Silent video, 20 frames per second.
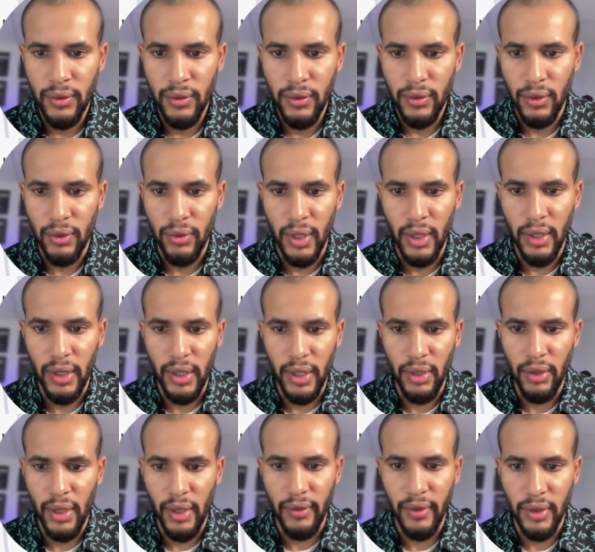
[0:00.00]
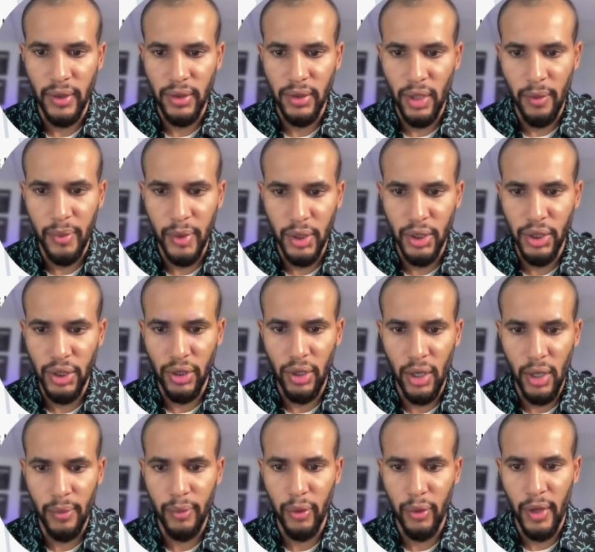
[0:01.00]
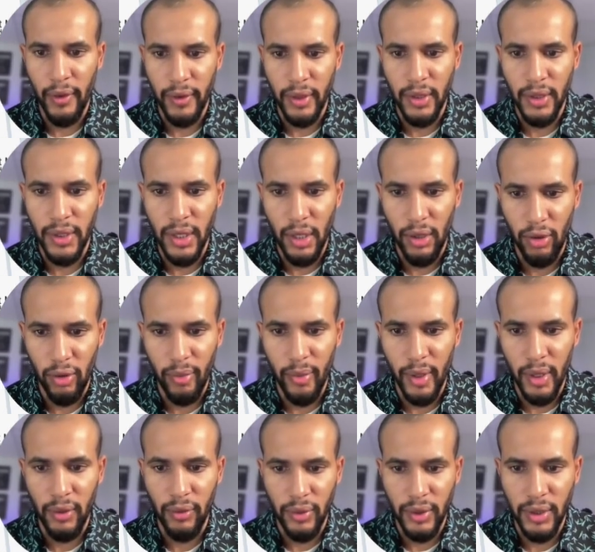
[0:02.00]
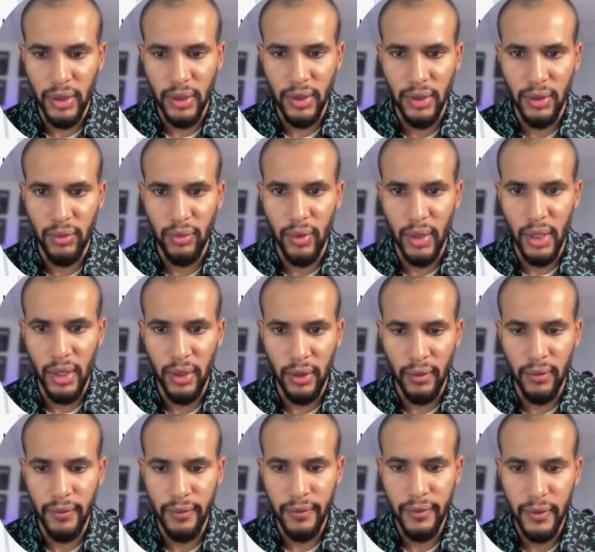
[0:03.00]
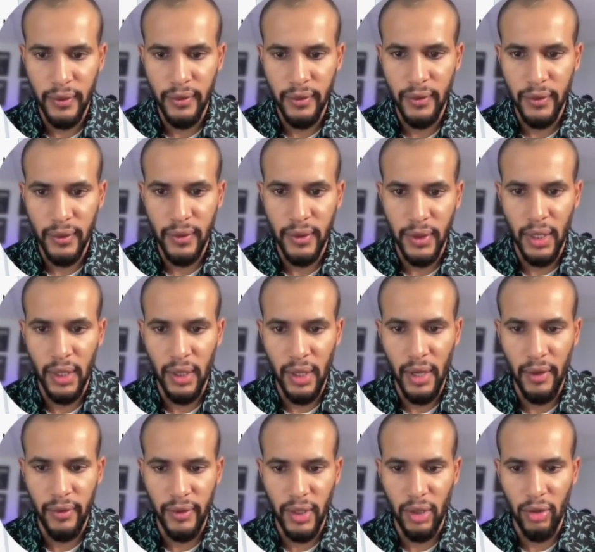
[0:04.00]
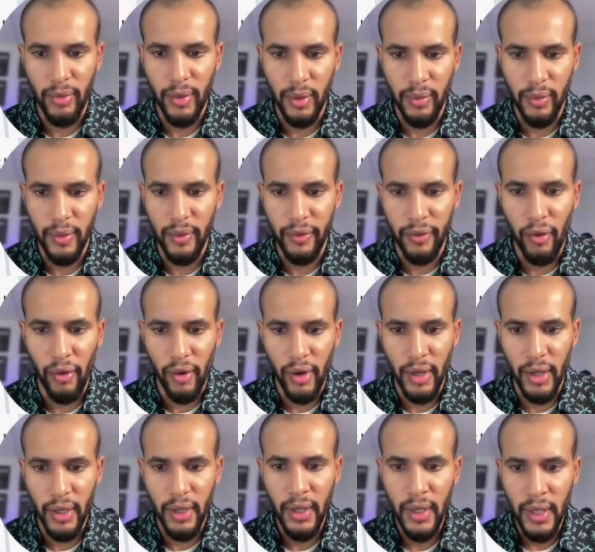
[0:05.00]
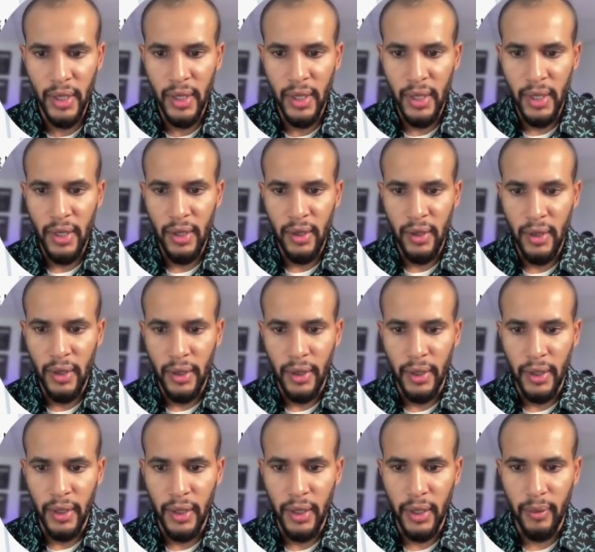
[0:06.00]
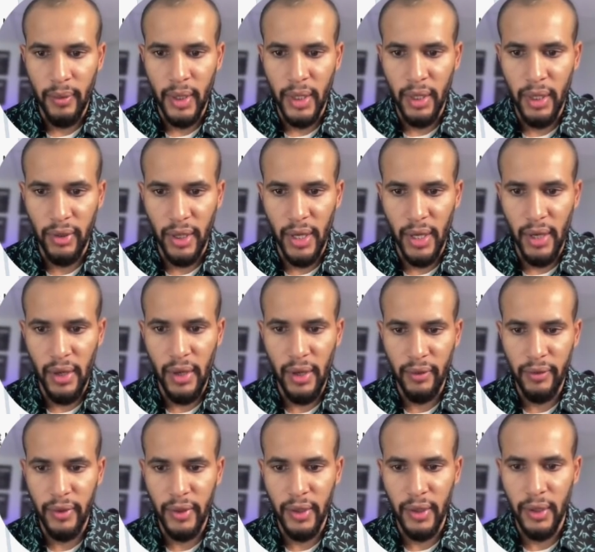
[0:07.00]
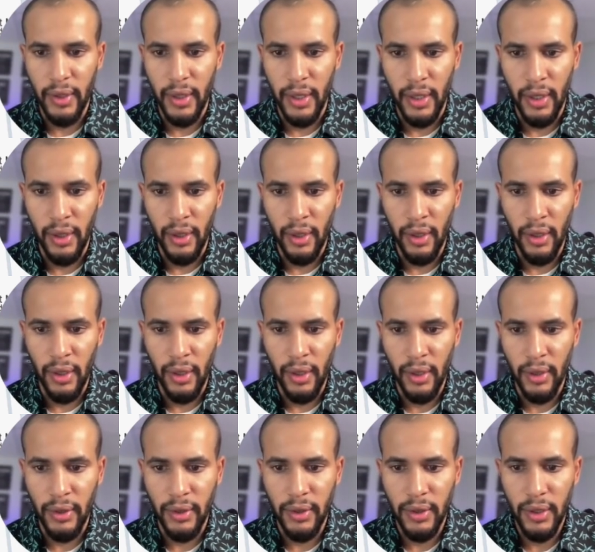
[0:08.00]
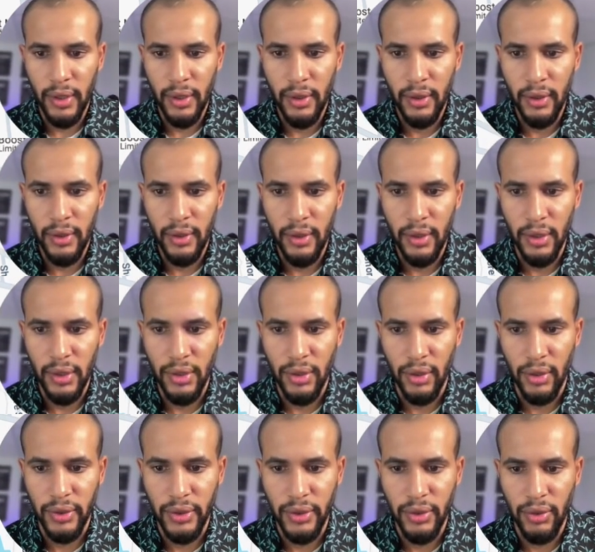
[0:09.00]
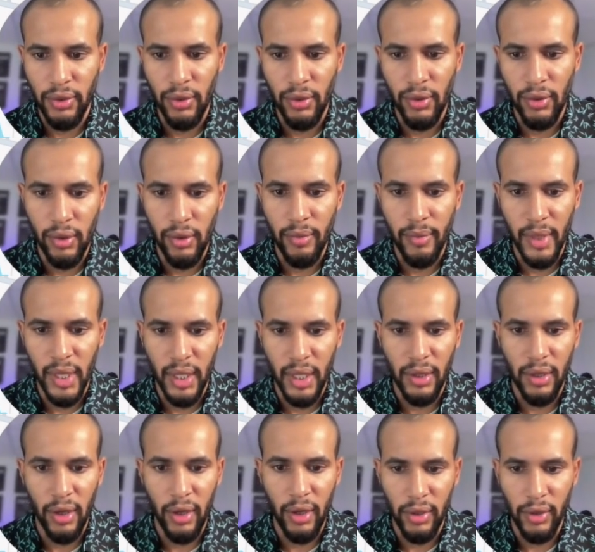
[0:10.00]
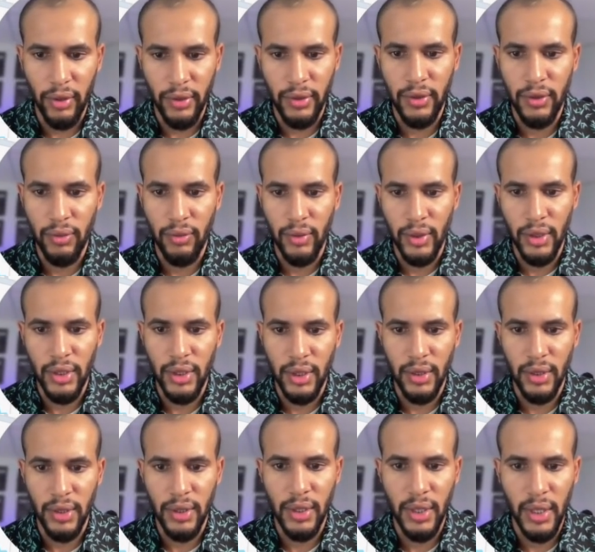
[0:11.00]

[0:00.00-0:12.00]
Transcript: So right here you have the Stop and Shop, you have the Taco Bell, which is they didn't have Taco Bell before, but now they have it. And there's also McDonald's, which is